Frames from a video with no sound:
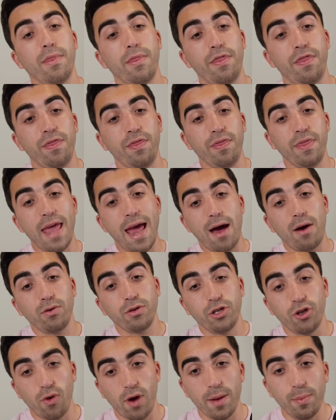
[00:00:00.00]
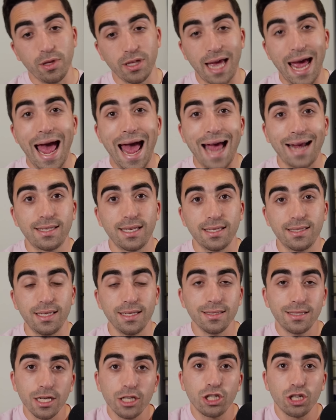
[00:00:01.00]
now you're able to access it
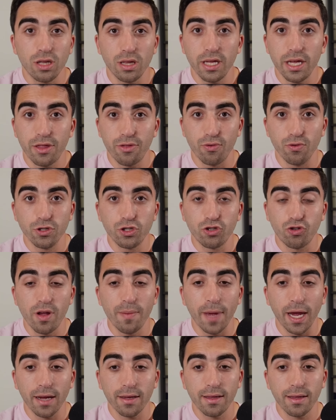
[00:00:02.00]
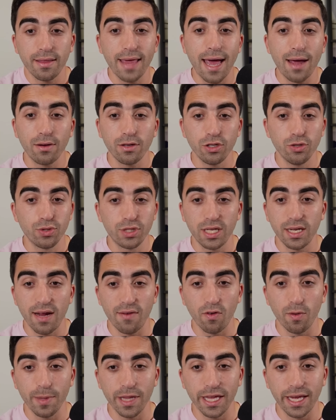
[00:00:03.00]
digitally through streaming. That used to
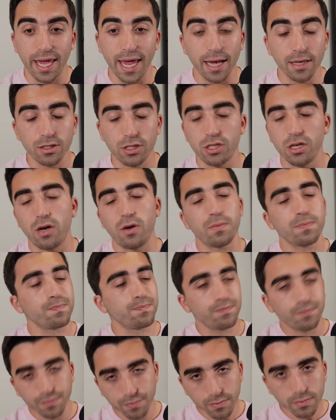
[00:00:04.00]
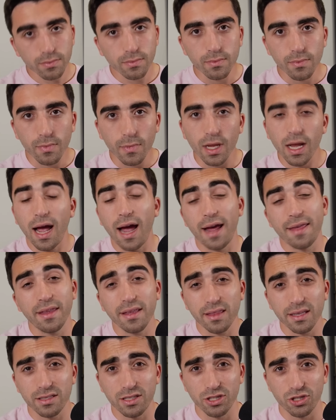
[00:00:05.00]
never be the case. So I think
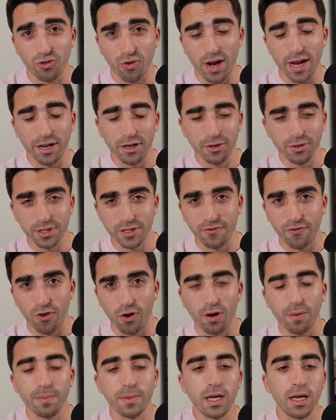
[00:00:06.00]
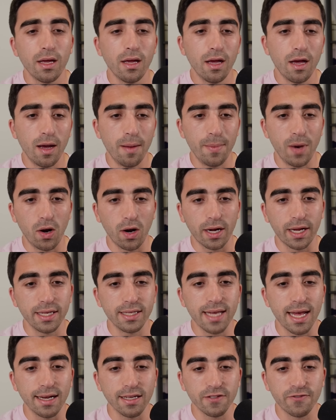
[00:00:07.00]
this is great news for American
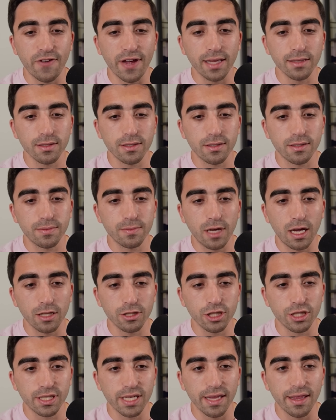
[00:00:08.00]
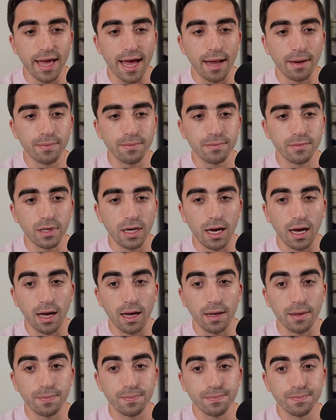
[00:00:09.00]
tennis fans. I'll just say that.
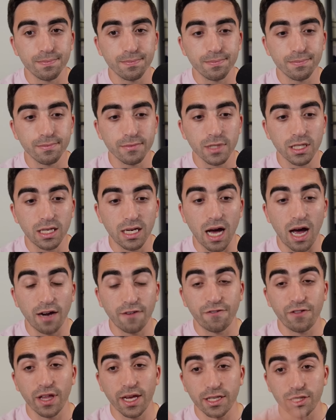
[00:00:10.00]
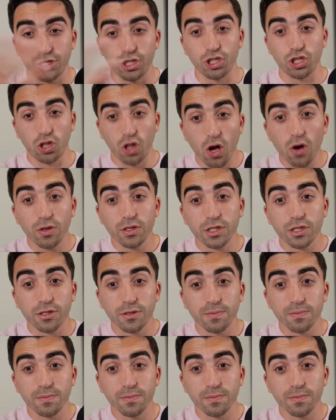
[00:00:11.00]
Conflicts disclosed.